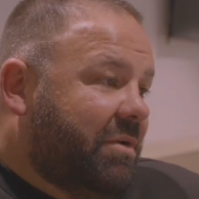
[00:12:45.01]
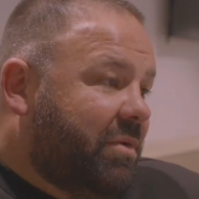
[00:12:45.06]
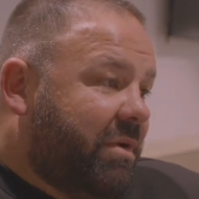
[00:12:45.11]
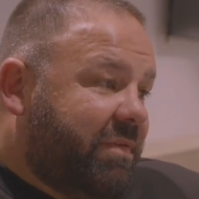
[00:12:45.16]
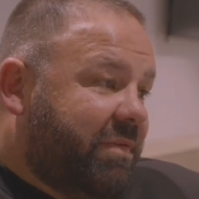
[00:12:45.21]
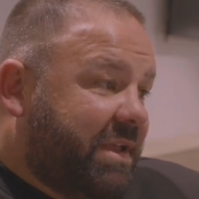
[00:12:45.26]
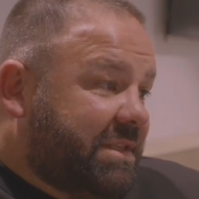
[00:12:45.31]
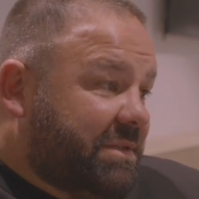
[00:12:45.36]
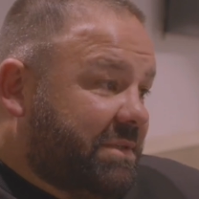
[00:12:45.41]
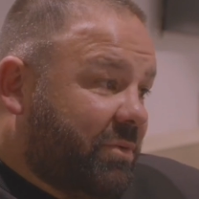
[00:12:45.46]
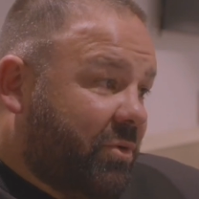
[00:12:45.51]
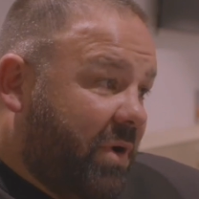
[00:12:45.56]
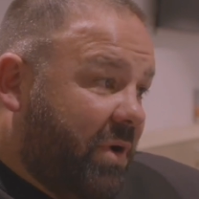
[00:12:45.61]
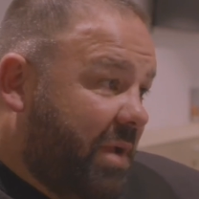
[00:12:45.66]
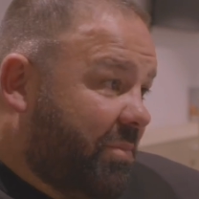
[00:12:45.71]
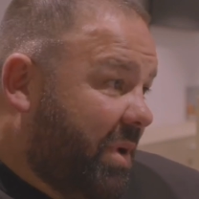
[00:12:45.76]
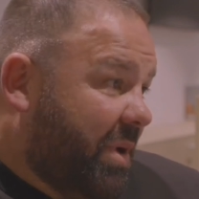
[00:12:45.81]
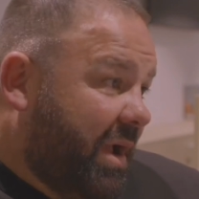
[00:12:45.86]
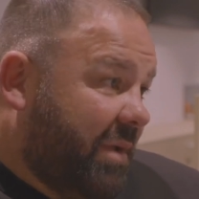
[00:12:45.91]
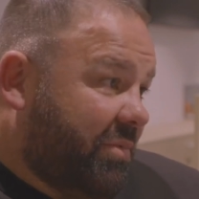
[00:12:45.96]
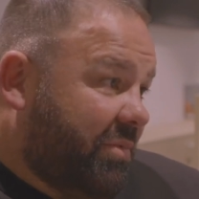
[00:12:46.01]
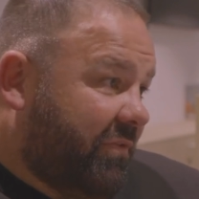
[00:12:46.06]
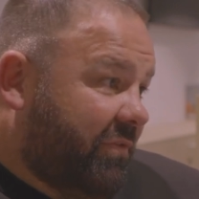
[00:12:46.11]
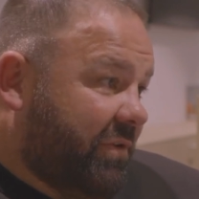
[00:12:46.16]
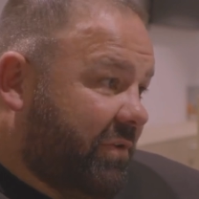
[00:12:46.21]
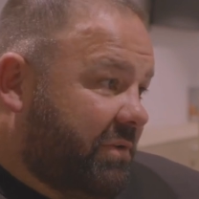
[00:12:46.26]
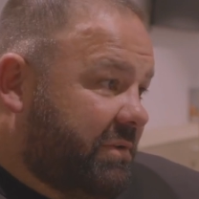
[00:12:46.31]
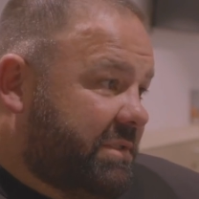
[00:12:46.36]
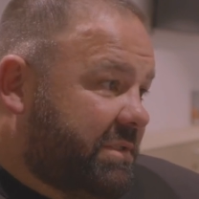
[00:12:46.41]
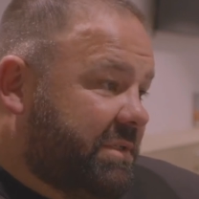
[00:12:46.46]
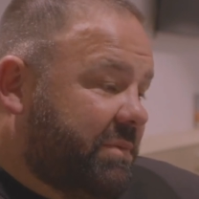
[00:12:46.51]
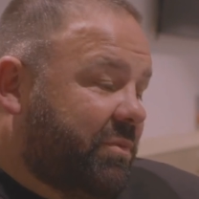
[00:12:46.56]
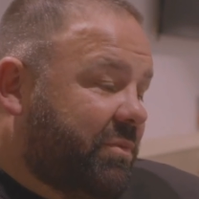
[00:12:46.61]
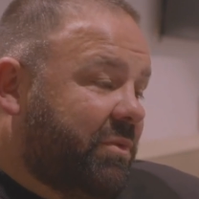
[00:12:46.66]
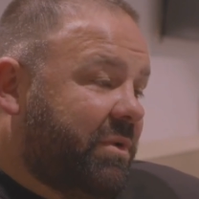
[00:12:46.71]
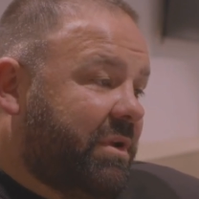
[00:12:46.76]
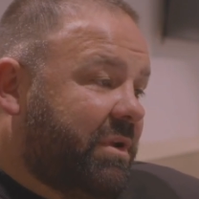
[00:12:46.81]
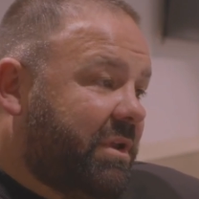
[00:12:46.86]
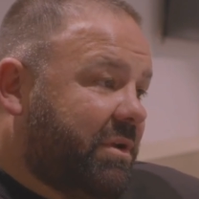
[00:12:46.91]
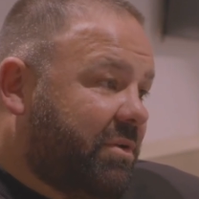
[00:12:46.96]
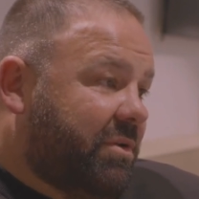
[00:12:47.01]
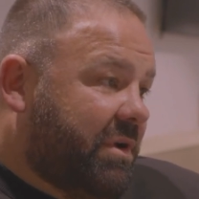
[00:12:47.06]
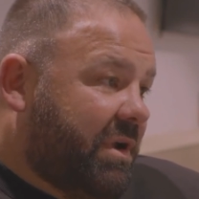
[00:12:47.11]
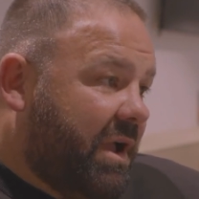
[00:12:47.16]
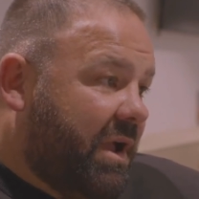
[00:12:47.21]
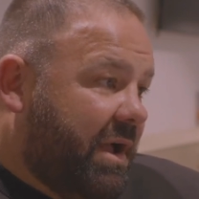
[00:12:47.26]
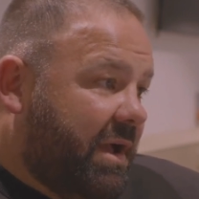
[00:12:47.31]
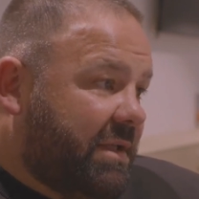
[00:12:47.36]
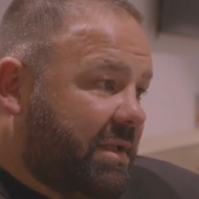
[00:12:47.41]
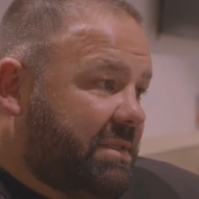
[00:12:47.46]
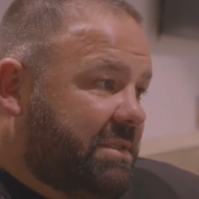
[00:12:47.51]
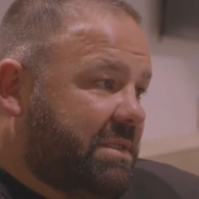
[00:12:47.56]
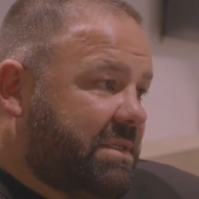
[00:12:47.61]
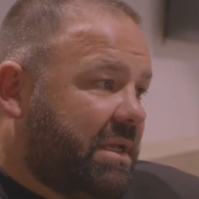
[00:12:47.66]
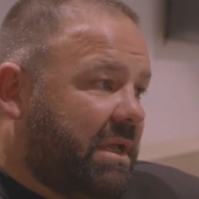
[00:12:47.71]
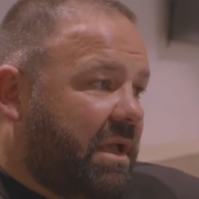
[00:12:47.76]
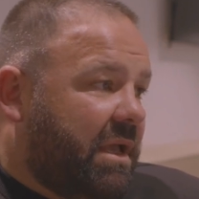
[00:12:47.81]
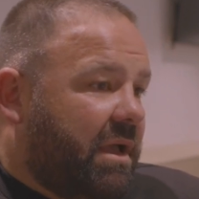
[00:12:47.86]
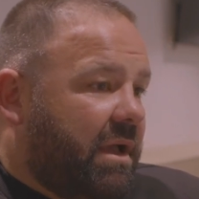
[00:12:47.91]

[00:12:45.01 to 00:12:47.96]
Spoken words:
We've had some great pay-per-views, some really good cards.